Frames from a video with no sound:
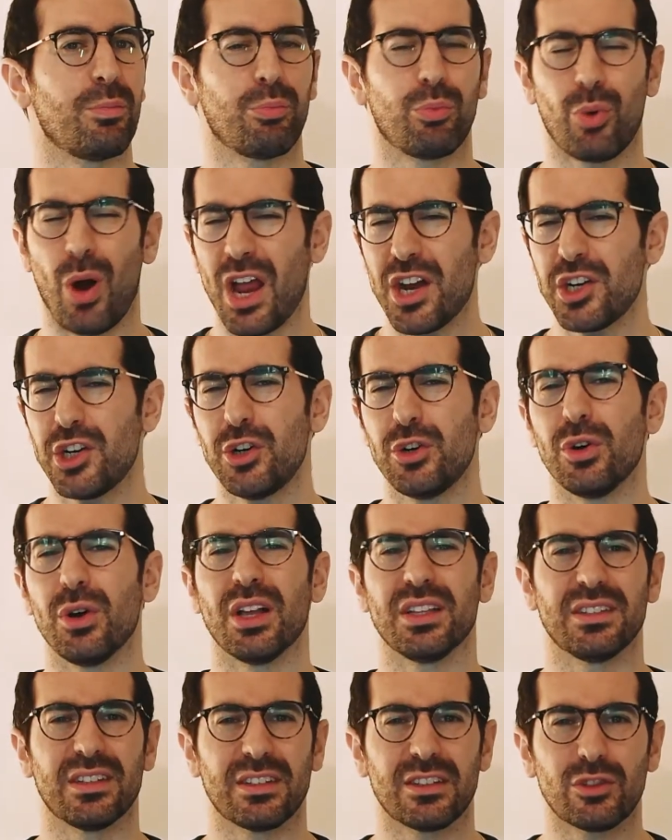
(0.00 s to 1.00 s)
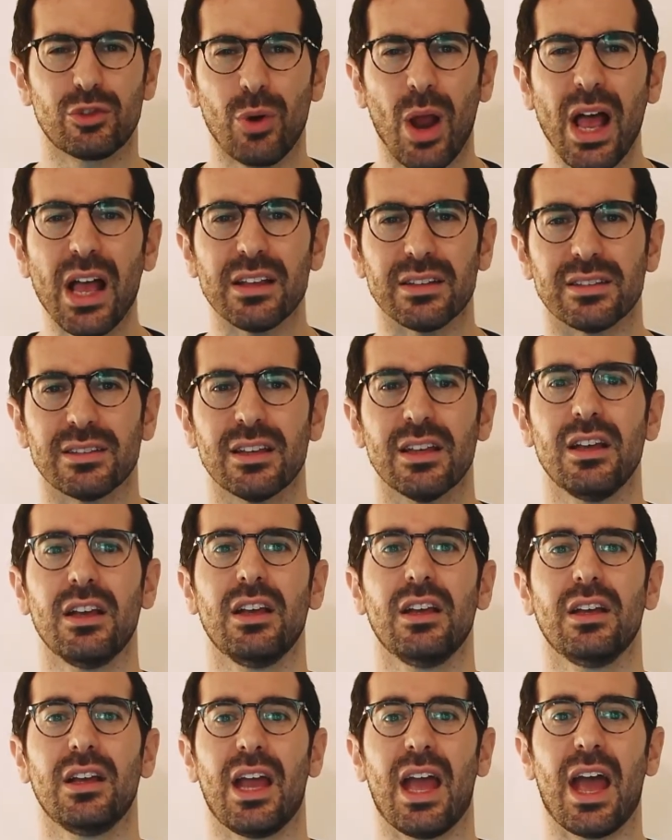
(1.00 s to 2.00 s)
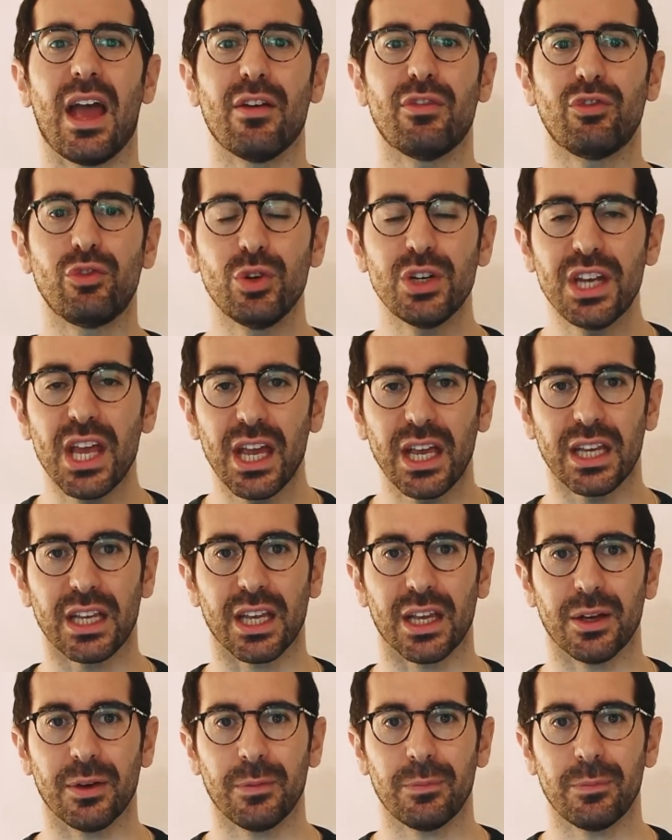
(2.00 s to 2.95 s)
pressure and stress every day.